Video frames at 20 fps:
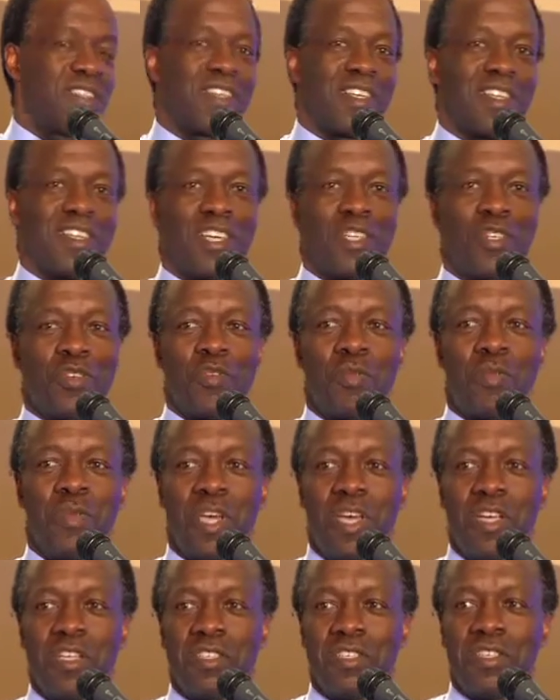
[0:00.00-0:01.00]
and they do
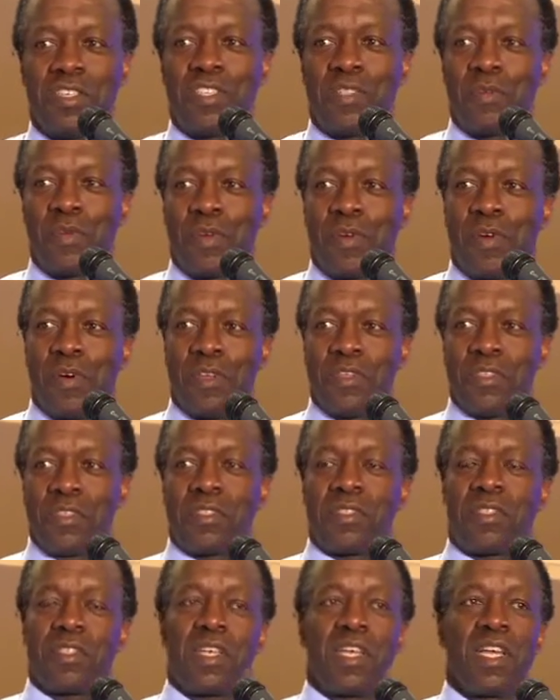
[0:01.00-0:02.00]
PhDs
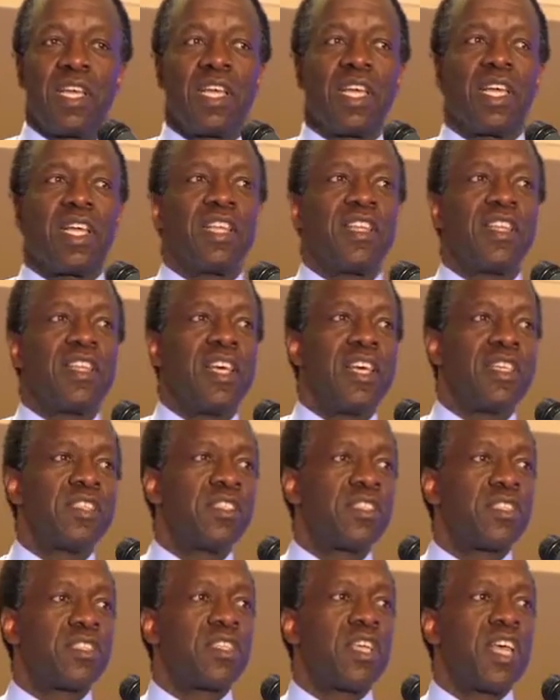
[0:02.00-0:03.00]
because there's